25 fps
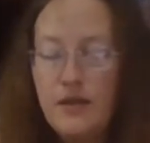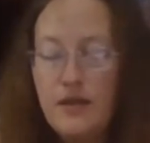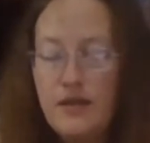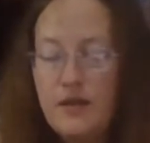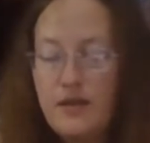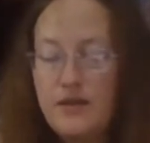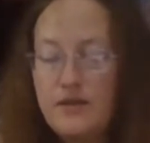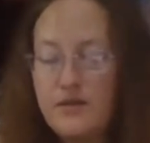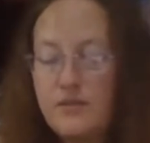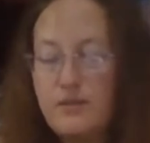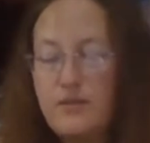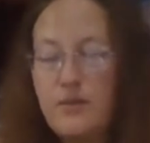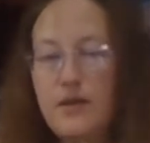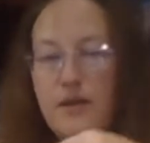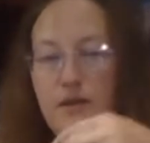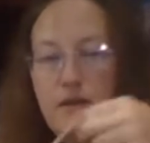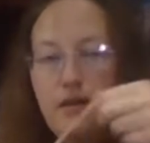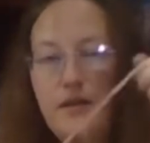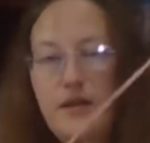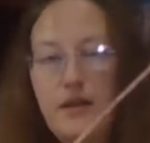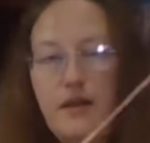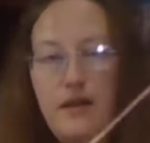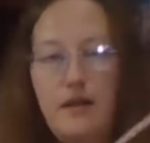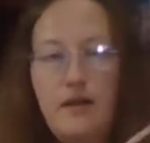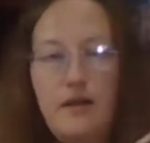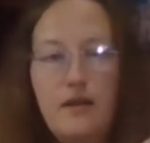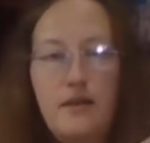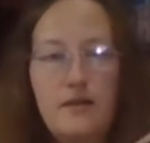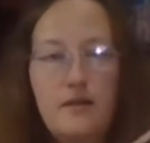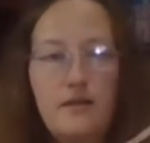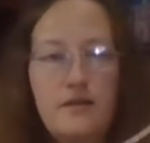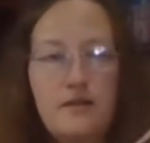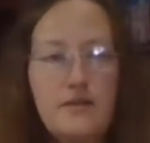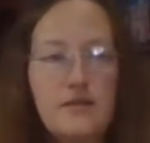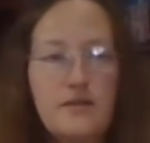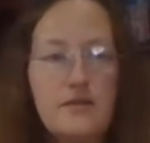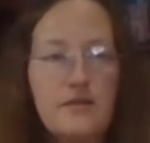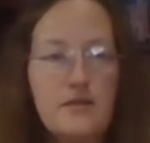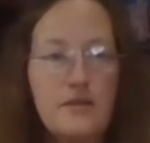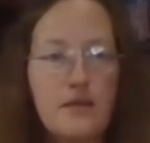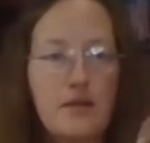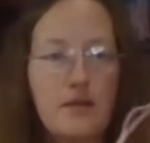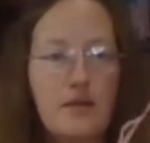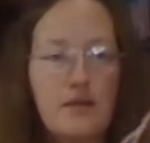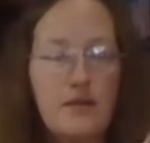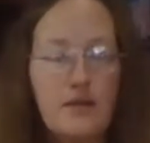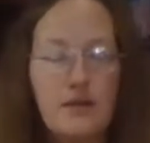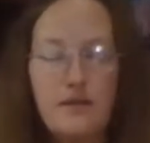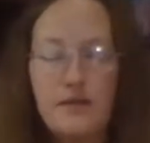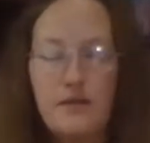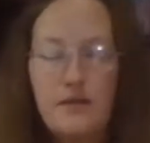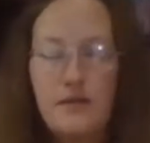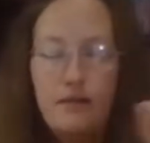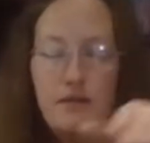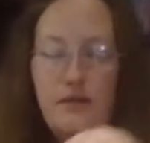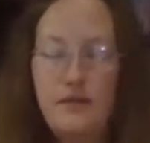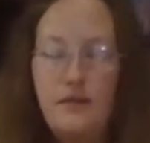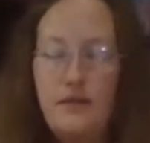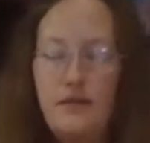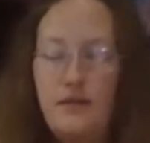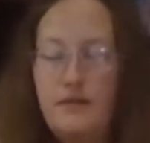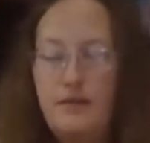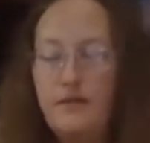as well as on